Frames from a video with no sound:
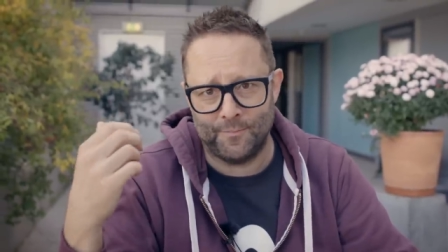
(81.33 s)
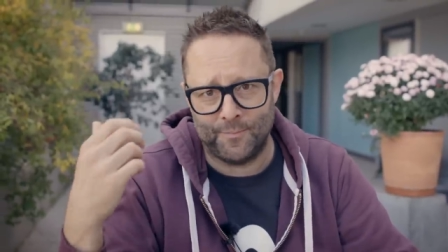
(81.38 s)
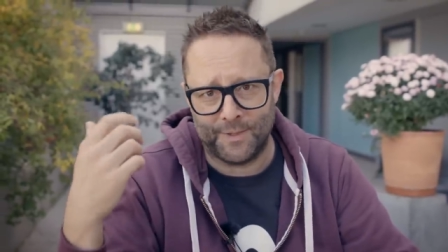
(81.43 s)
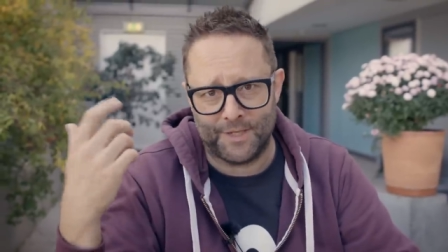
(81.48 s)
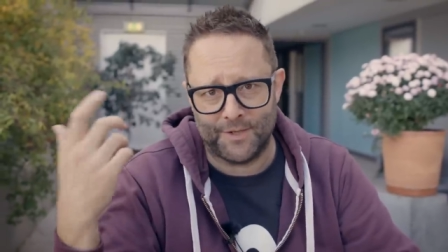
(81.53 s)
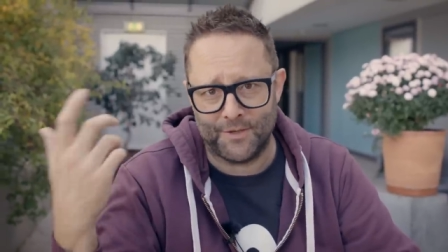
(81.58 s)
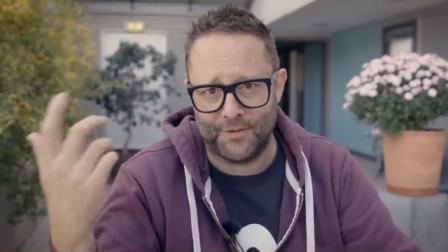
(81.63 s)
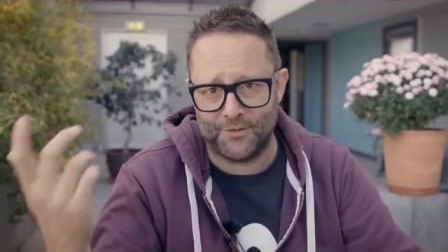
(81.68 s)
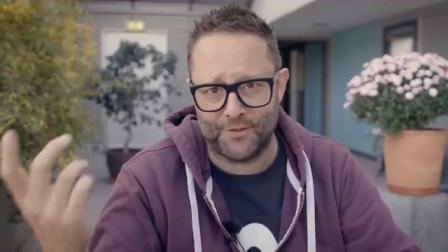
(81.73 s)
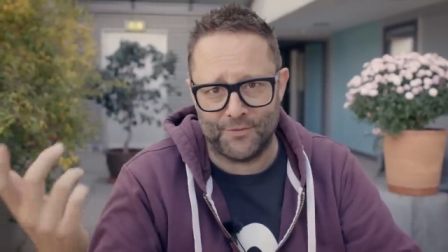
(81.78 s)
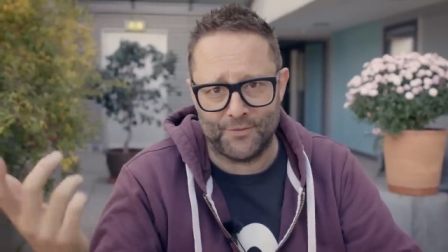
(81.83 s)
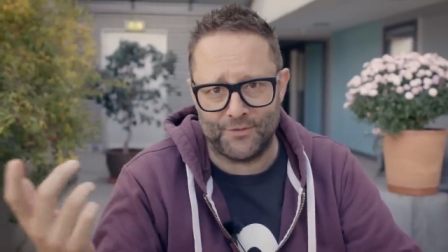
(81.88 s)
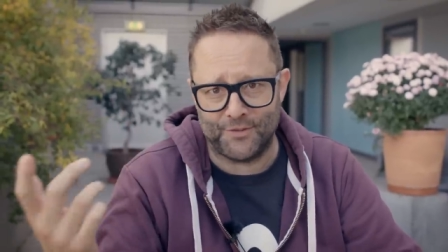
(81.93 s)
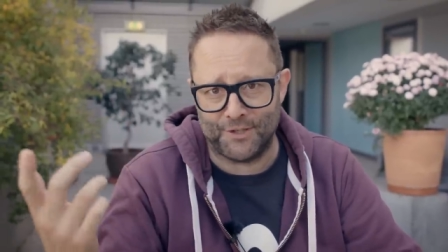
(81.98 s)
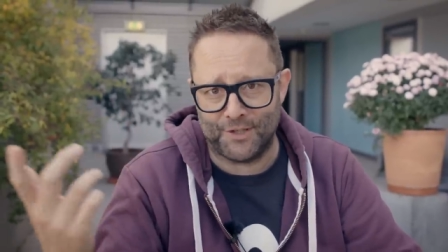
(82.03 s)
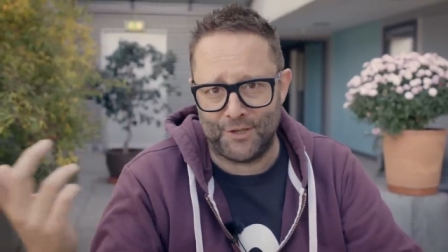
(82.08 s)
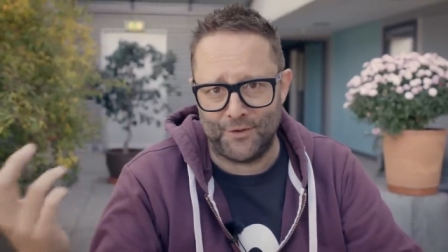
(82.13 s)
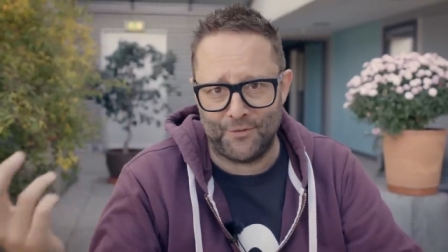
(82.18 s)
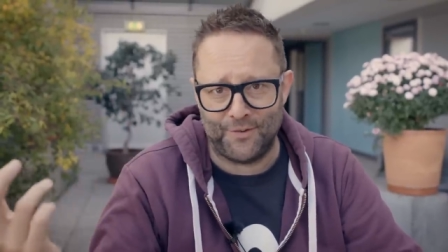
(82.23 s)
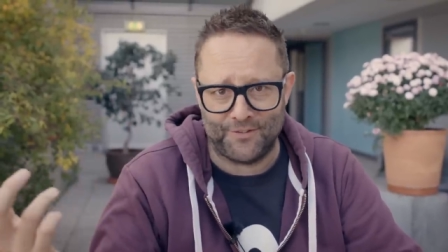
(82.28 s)
because of
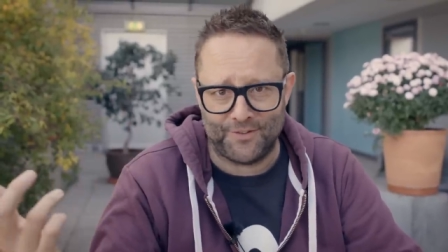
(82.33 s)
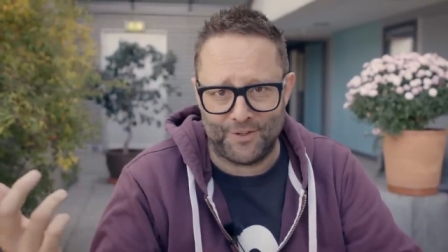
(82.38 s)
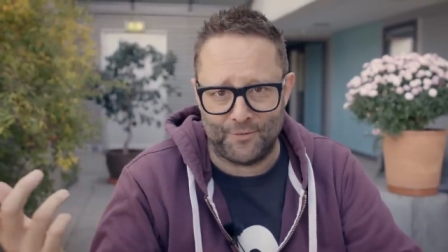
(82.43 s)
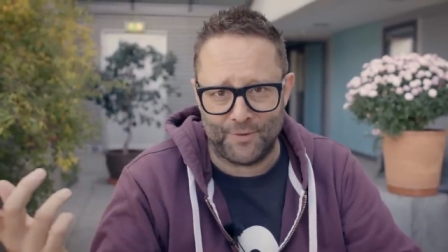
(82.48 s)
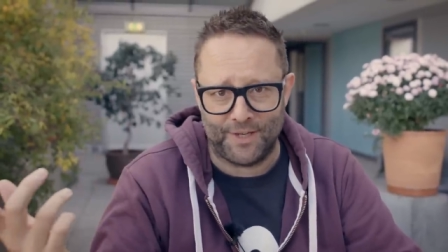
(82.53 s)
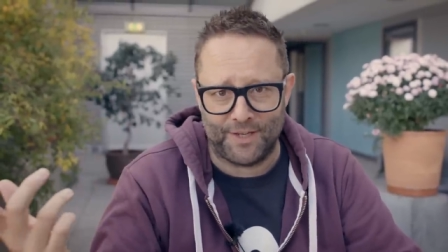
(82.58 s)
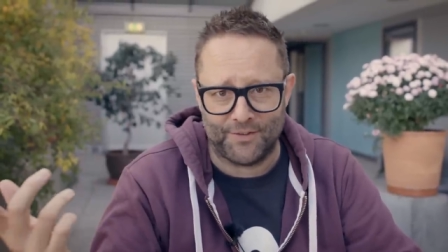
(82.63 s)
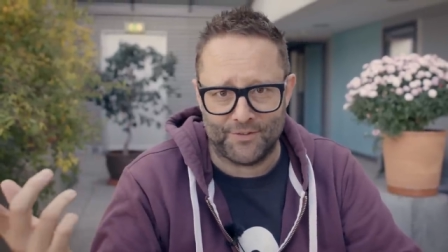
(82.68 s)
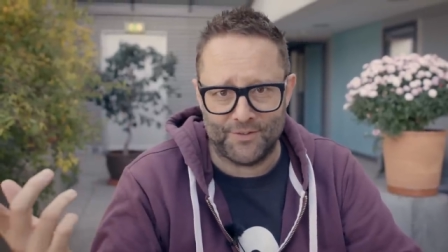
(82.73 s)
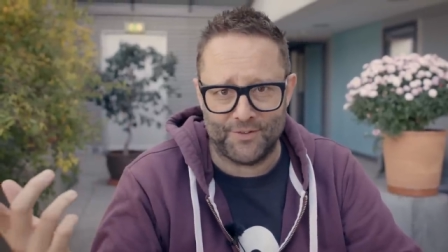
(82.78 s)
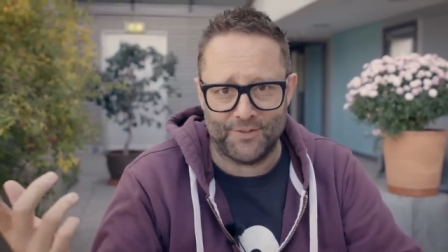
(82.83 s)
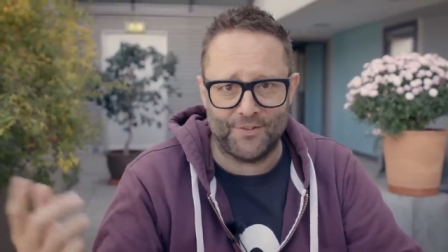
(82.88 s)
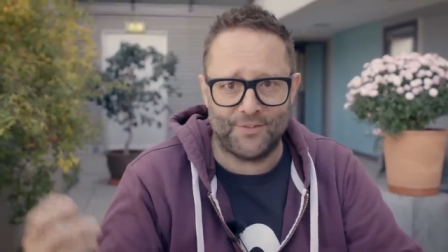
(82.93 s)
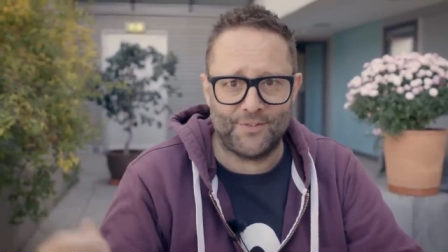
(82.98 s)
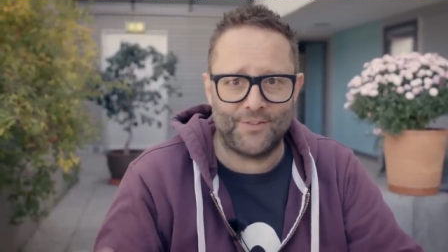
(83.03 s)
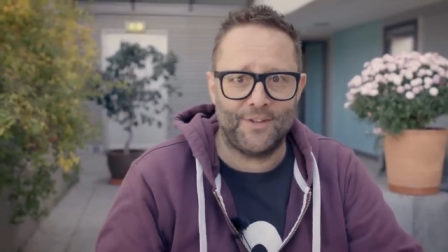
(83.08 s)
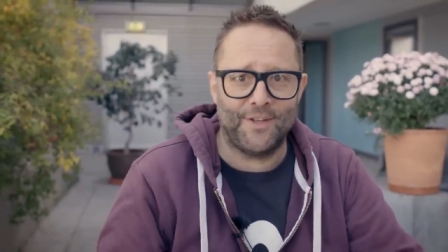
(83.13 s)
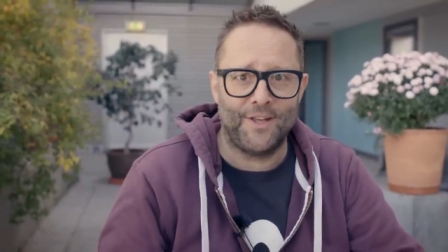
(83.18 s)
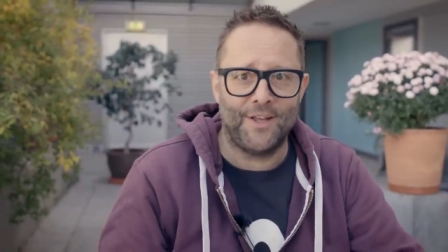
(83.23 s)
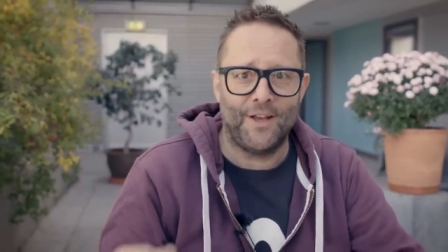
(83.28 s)
security
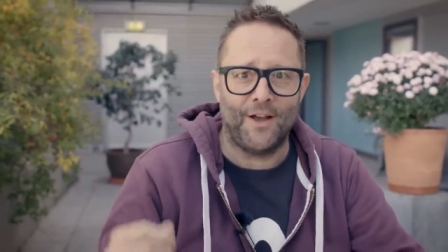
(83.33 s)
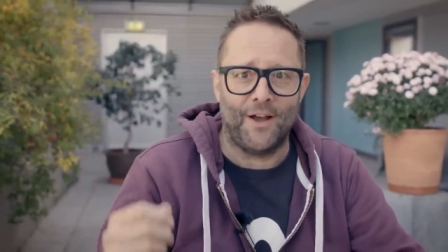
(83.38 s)
reasons.